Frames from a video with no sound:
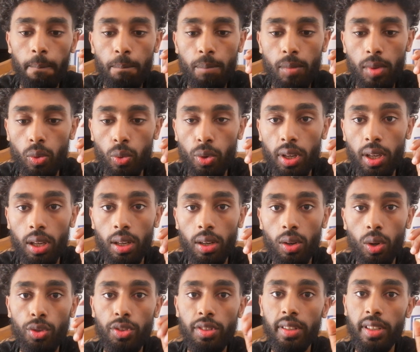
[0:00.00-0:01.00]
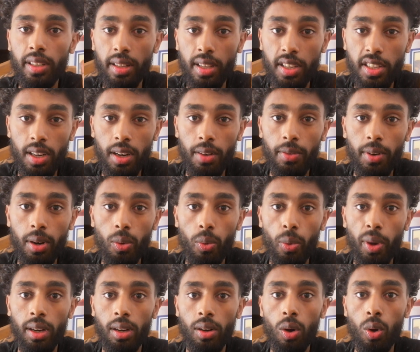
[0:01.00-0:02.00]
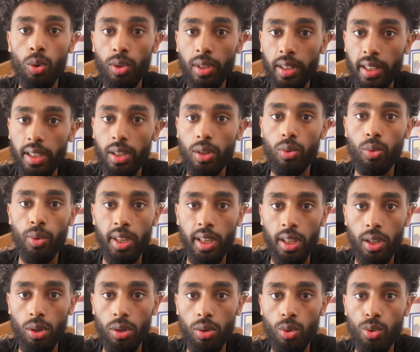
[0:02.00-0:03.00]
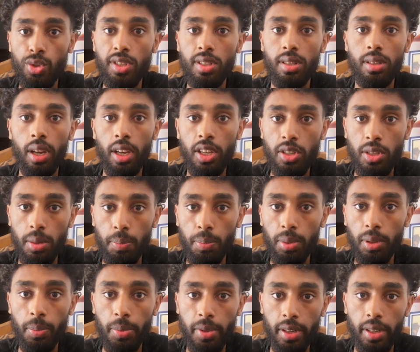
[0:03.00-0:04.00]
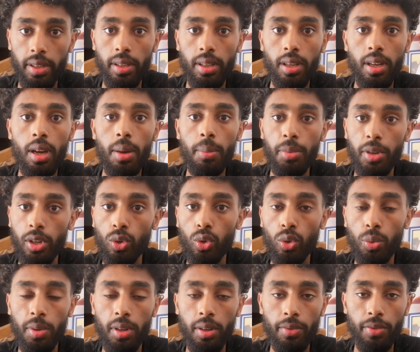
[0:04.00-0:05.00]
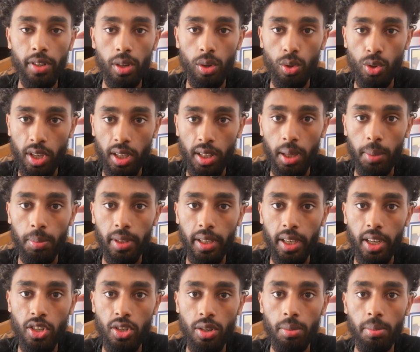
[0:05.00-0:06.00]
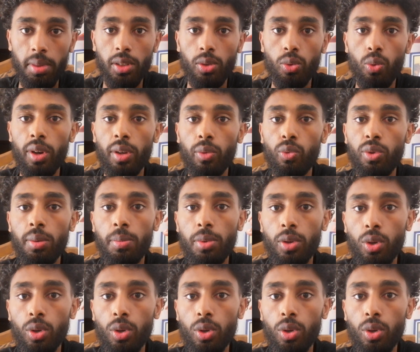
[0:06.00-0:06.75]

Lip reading: We don't need the server when only we use a simple peer-to-peer video chat application. But when we